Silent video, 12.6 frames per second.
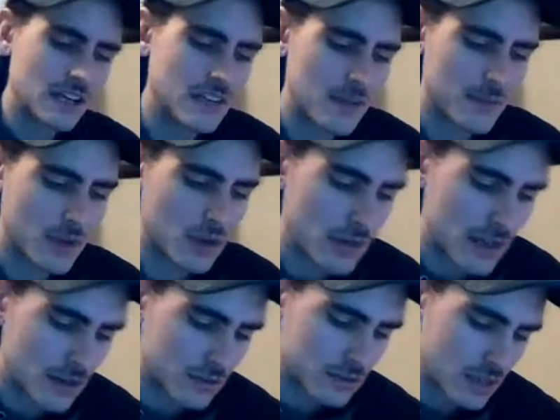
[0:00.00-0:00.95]
and
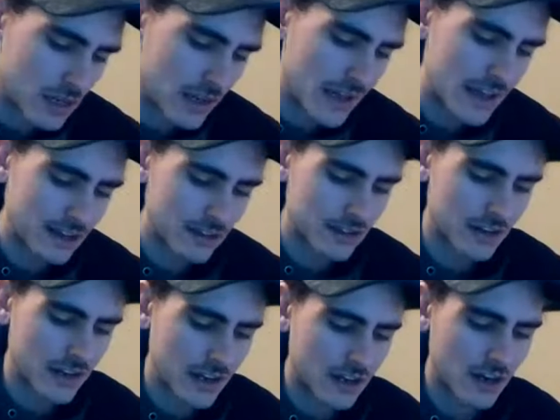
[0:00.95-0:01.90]
Demko out.
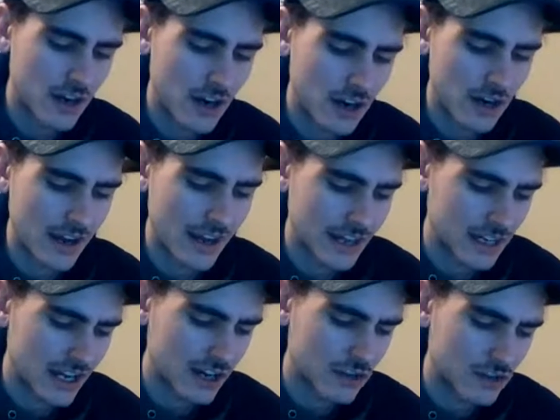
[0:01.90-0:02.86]
Edler and
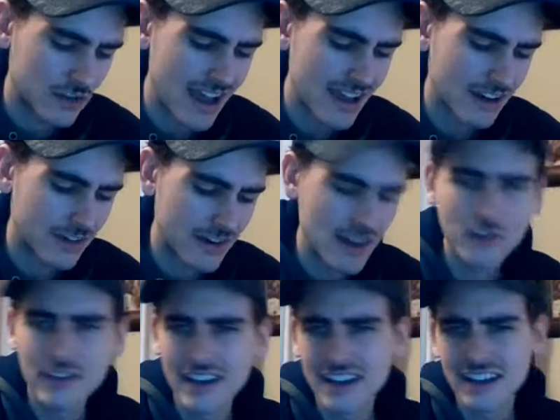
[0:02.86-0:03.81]

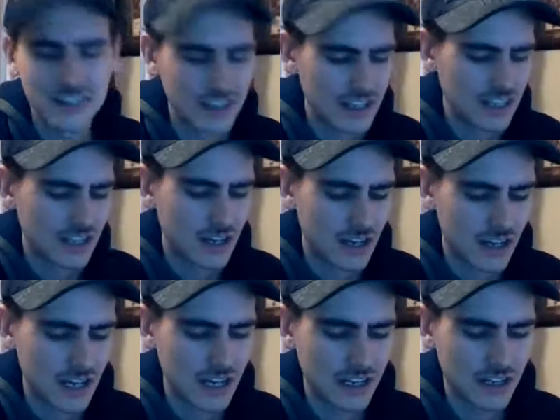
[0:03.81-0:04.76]
Grajovic.
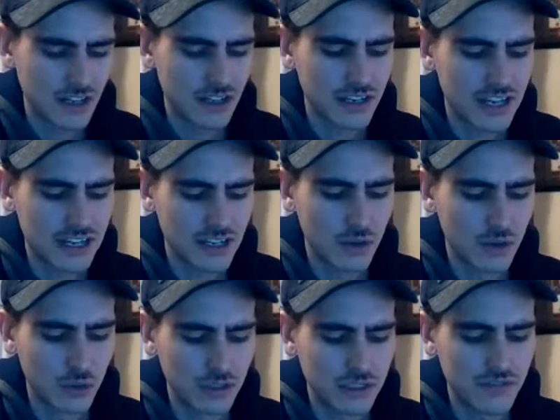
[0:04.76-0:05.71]
You're looking at a
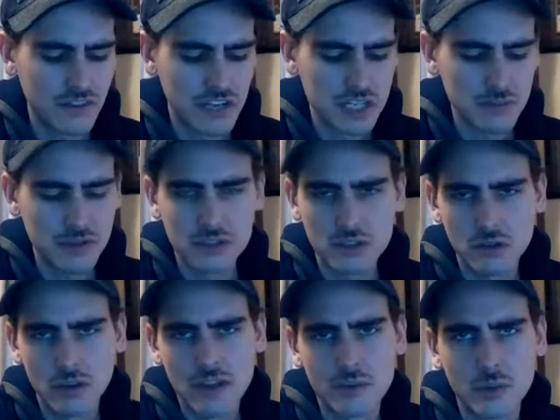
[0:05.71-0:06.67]
goalie, defenseman, and 2
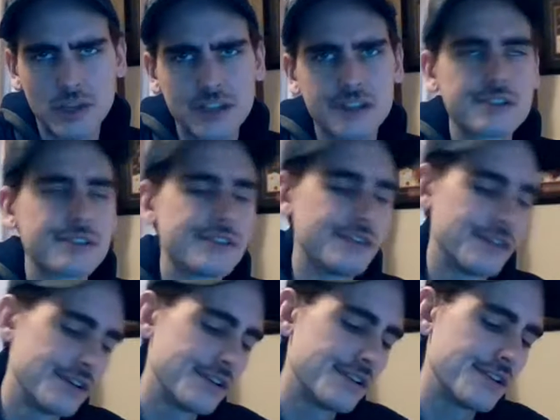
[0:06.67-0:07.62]
left wingers.
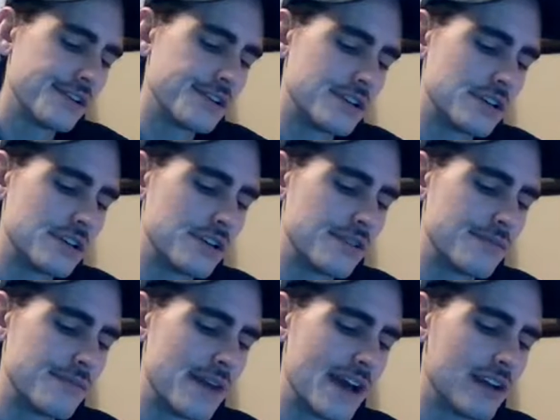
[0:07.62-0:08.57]

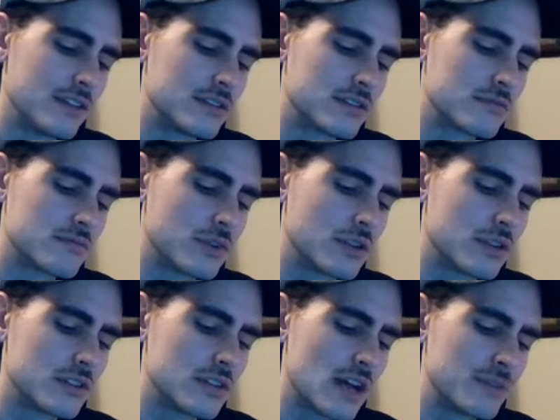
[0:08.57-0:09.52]
Edler's one of
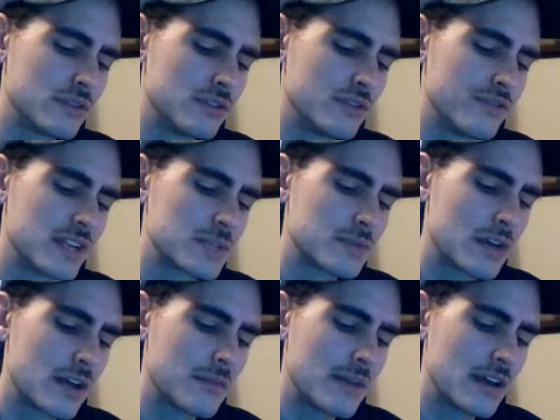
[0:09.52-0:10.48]
their top 2 defensemen,
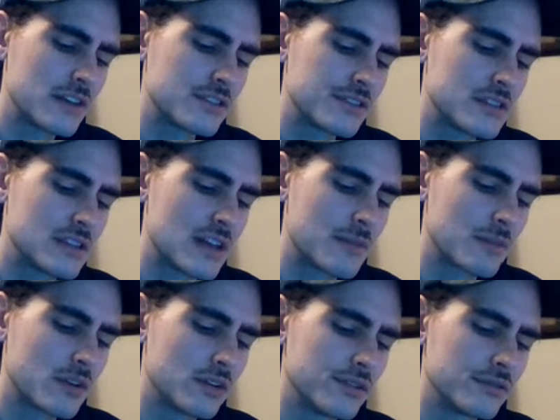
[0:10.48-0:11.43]
I'd imagine.
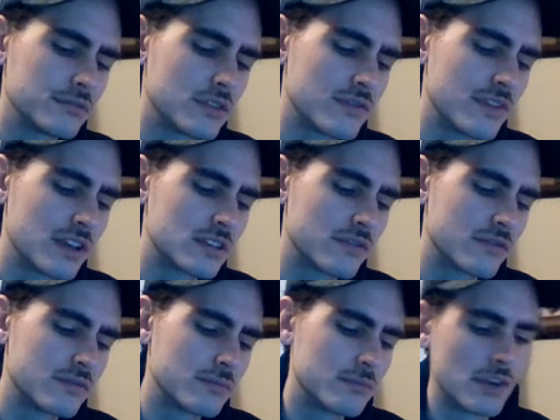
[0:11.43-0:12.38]
Demko, defensive
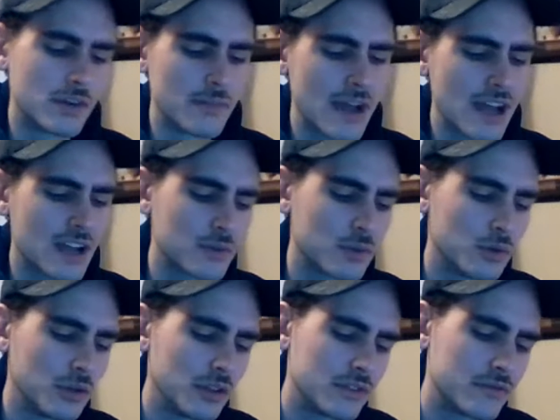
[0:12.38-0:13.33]
or backup
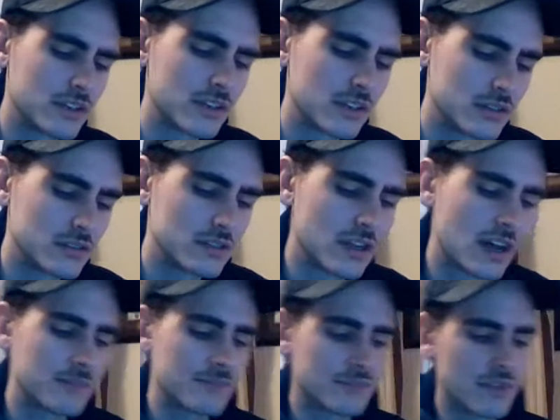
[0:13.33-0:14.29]
goalie, and Flynn,
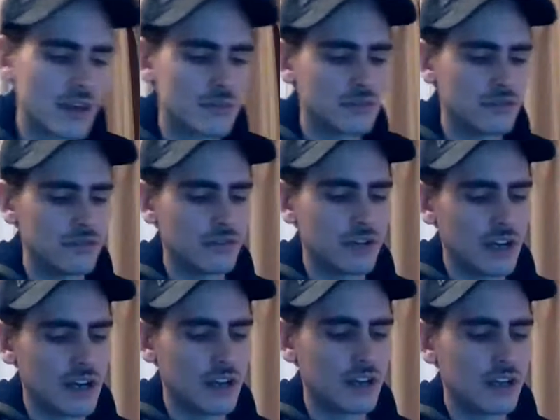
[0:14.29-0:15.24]
top
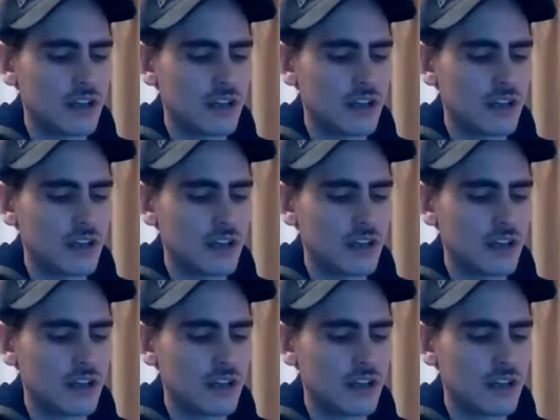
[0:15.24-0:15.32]
2